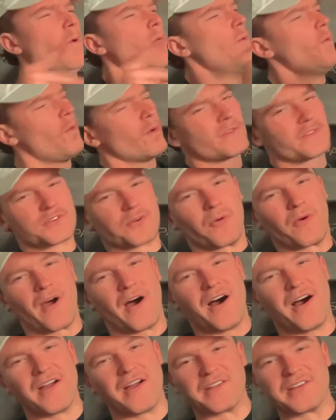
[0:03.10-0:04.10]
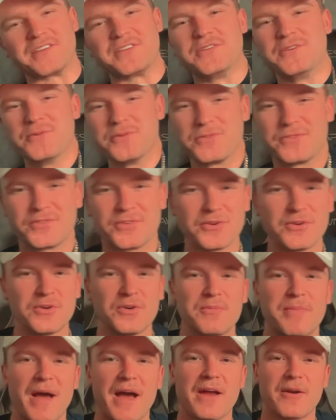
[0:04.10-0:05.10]
what's going on
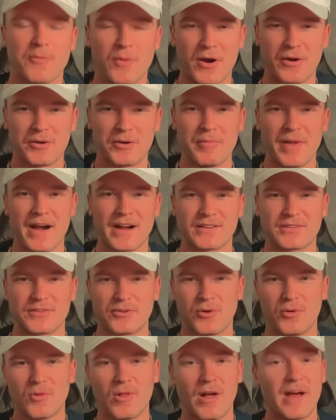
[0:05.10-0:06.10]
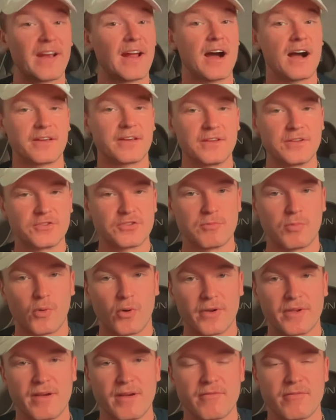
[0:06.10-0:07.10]
YouTube, and welcome back to Goal Line Hockey. It's your
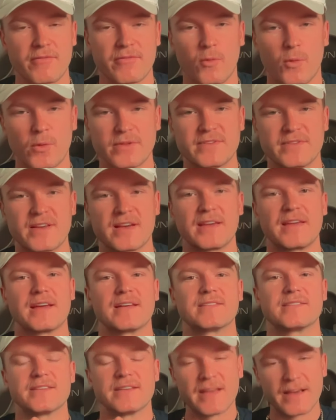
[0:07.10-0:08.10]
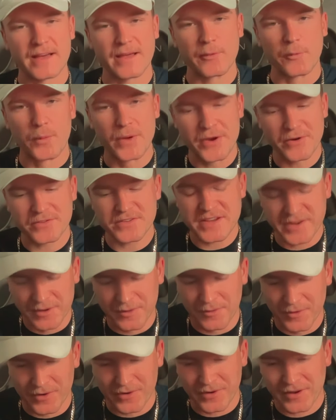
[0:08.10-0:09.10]
boy Kevin Forte, and today we are taking a
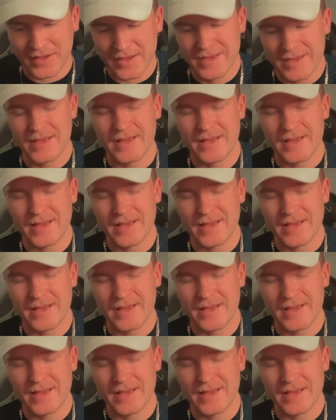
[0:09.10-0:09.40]
look.